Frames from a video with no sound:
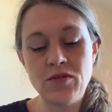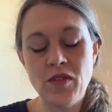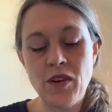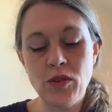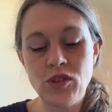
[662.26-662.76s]

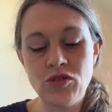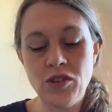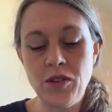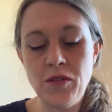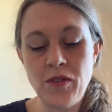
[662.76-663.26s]
reveals
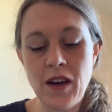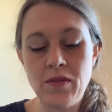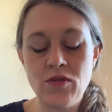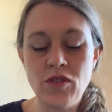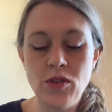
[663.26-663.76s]
truth,
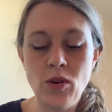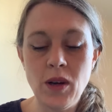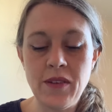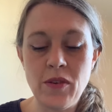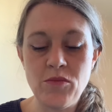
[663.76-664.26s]
and through your
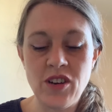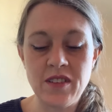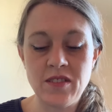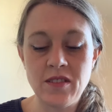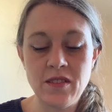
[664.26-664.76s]
living
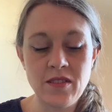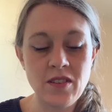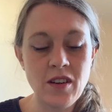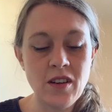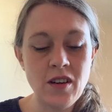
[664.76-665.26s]
presence,
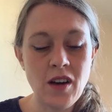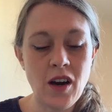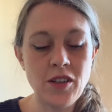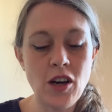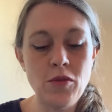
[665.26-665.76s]

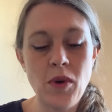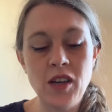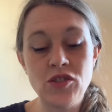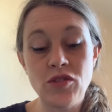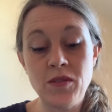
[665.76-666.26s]
I know my
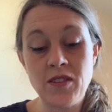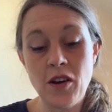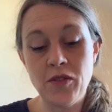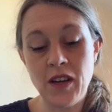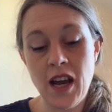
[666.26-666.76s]
true
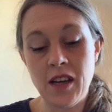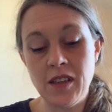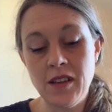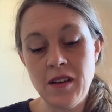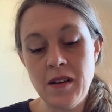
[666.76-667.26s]
self
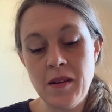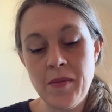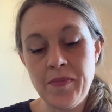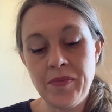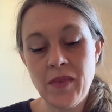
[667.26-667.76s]
again.
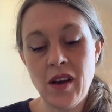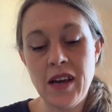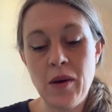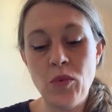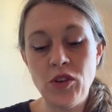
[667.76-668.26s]
I
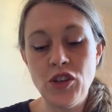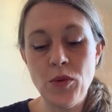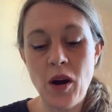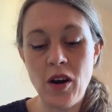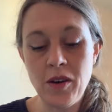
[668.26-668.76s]
am what
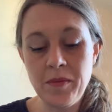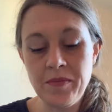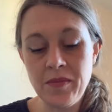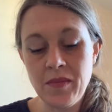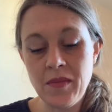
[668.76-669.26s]
you are,
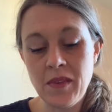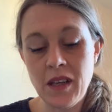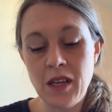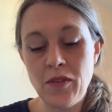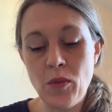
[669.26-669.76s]

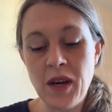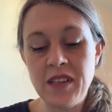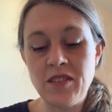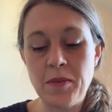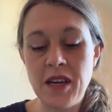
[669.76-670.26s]
even when
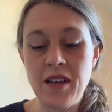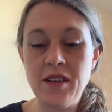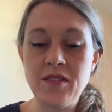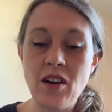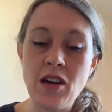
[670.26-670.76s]
it
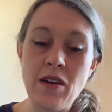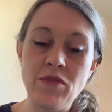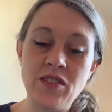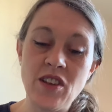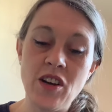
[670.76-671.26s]
appears I am
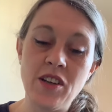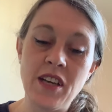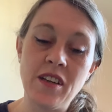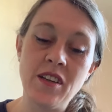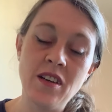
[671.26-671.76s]

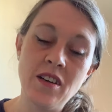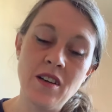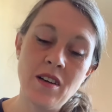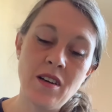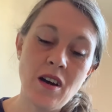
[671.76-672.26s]
returning
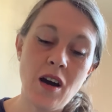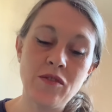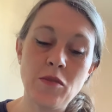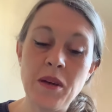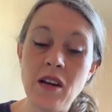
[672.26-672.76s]

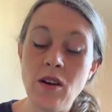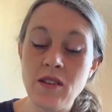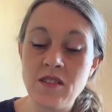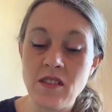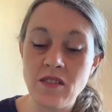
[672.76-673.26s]
after being
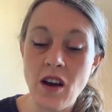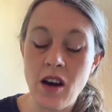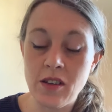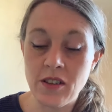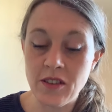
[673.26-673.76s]
lost in
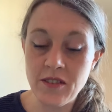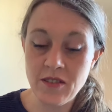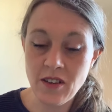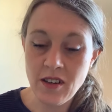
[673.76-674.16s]
darkness,